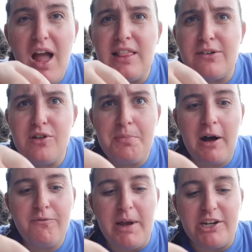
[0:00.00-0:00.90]
I love the
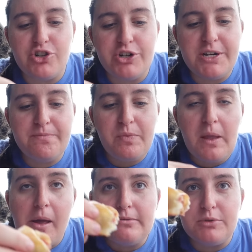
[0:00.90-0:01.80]
puff pastry
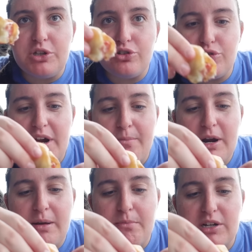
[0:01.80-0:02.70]
with this
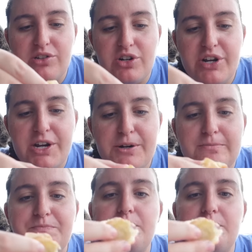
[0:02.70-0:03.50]
cranberry mustard here.